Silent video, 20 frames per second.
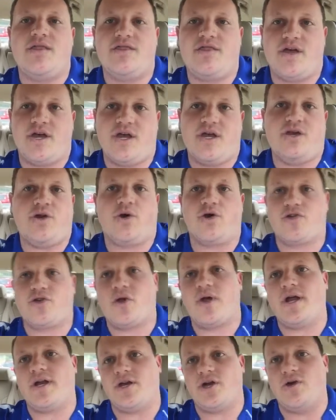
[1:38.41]
the North
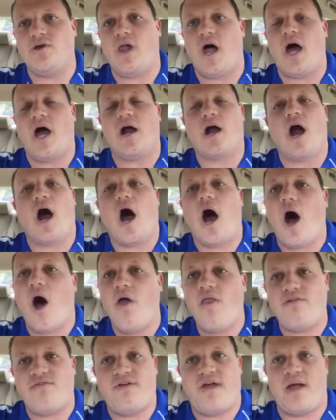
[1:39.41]
Korean gulag.
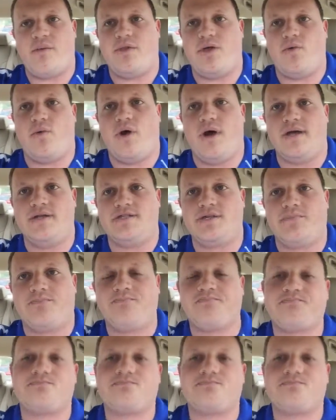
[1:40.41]
All the family was.